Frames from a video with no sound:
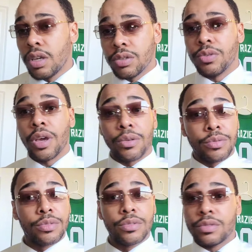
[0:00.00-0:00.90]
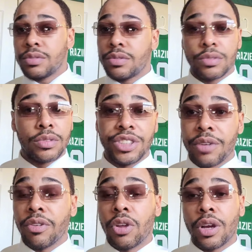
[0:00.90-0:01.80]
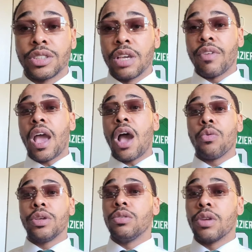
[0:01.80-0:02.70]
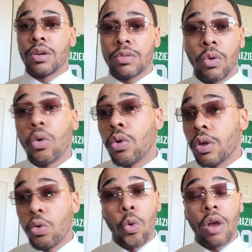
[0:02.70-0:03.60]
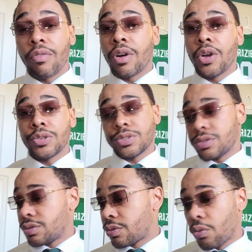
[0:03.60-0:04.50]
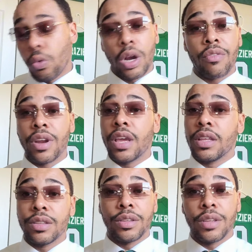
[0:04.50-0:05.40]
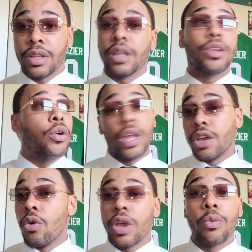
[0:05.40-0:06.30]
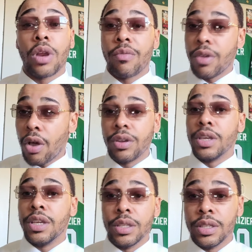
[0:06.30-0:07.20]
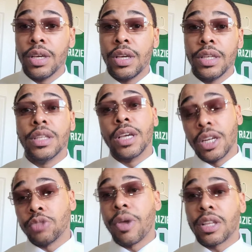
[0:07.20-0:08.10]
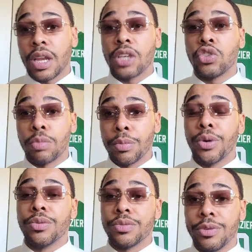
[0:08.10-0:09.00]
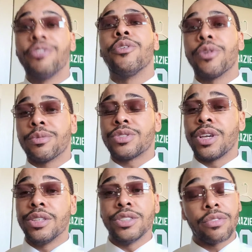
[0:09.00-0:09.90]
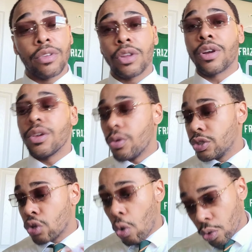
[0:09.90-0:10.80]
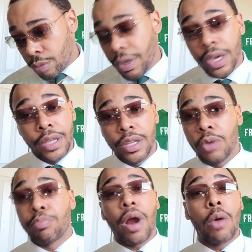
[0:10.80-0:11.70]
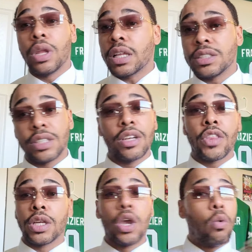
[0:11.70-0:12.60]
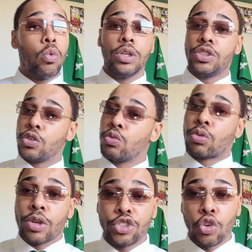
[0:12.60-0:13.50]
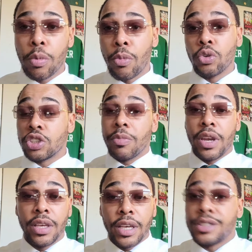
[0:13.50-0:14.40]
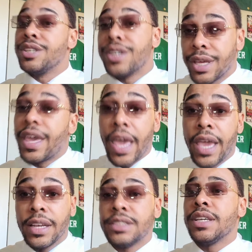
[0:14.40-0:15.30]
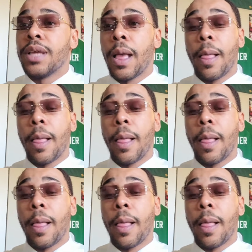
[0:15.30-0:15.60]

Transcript: you know Jeffrey Lurie is giving Howie, you know, or whoever else, whatever they like, go get whatever y'all need to get us back to that Super Bowl. You feel what I'm saying? Jeffrey Lurie, you know, he's an older man. He probably would like to see another one, two, three Super Bowls, as many as you can see,